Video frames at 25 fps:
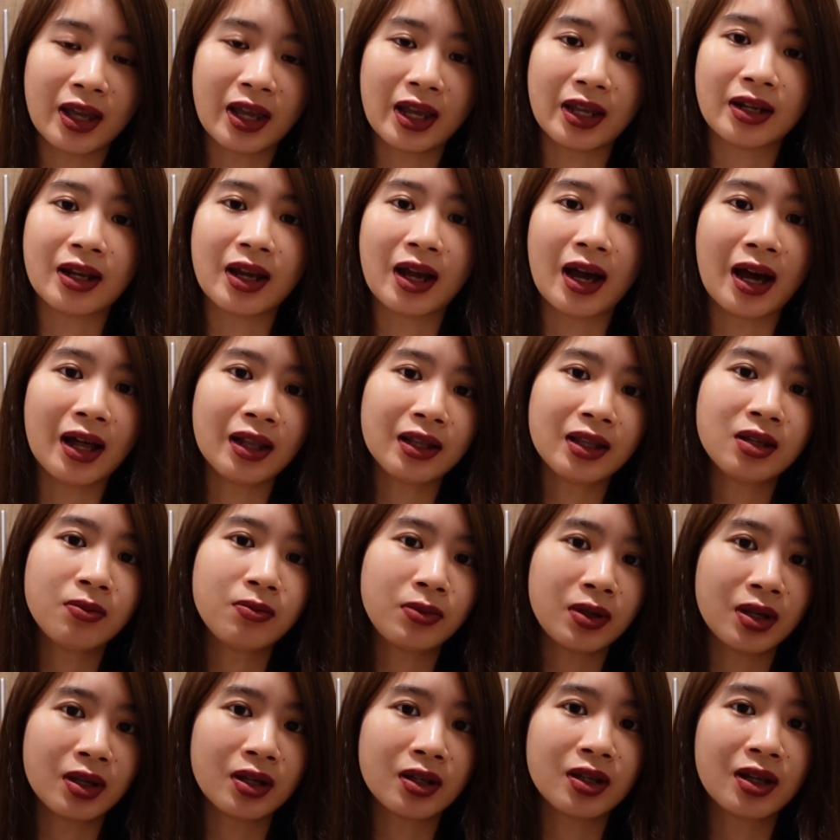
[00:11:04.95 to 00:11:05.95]
and Ali,
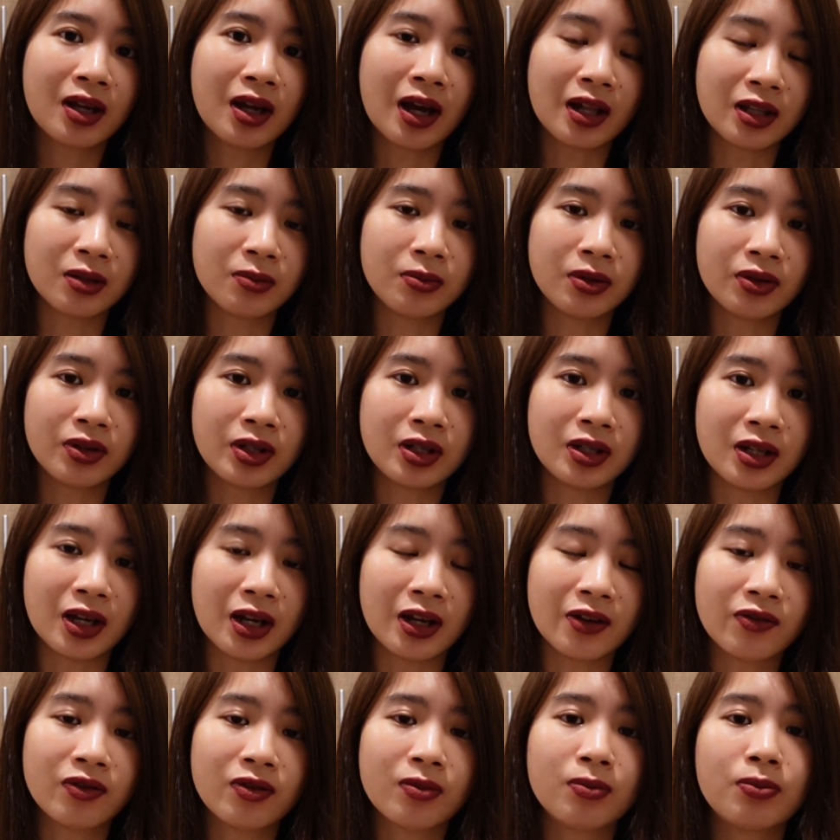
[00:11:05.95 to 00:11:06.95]
being gullible
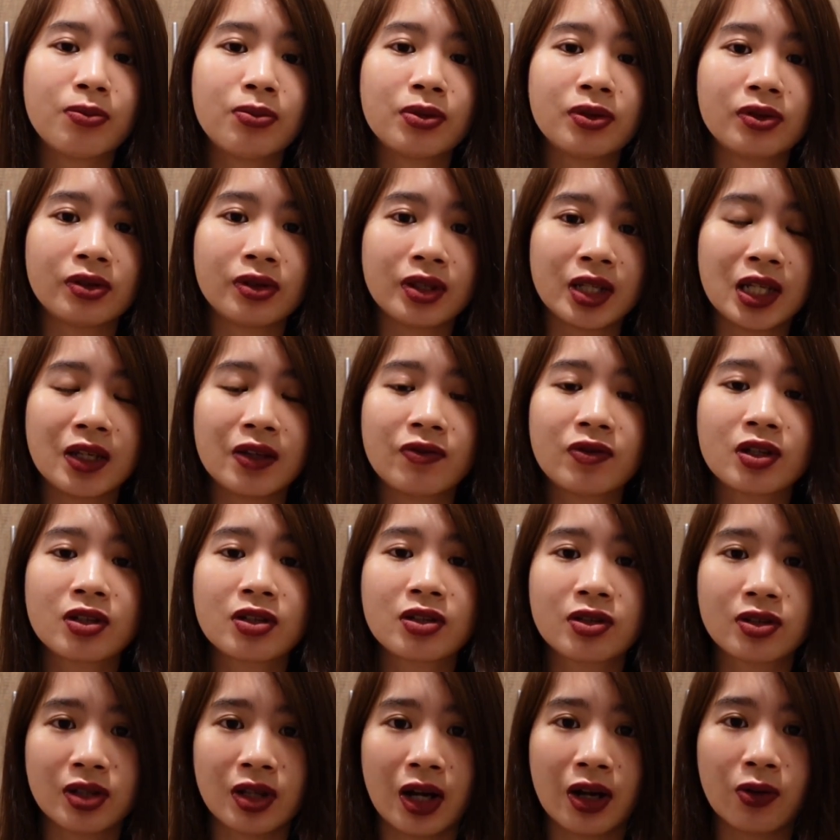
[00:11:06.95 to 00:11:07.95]
enough, believed
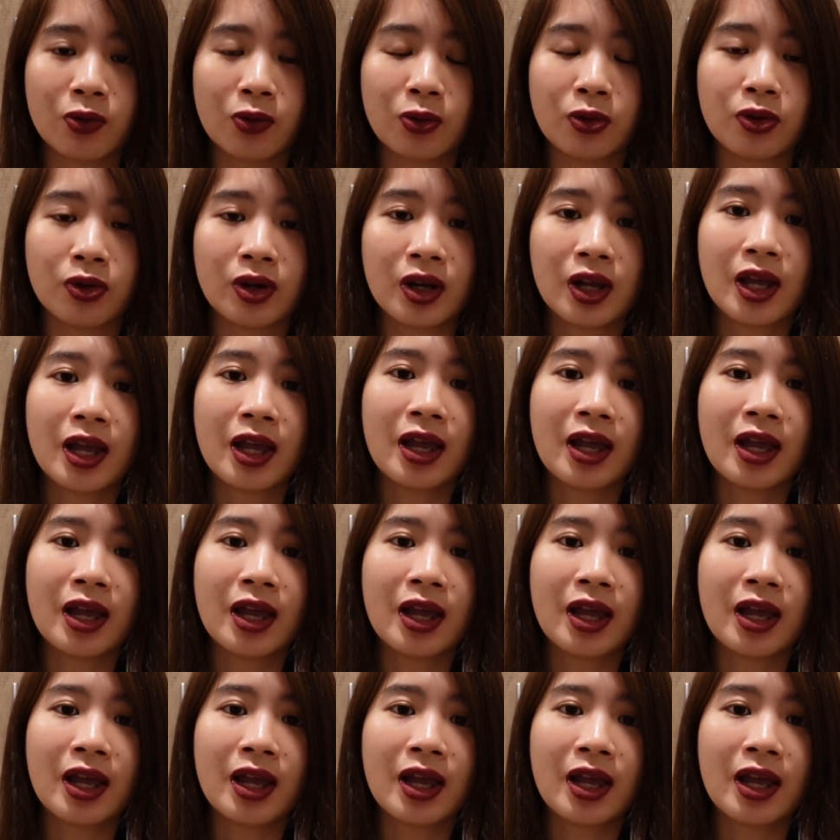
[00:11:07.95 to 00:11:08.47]
Sang-woo,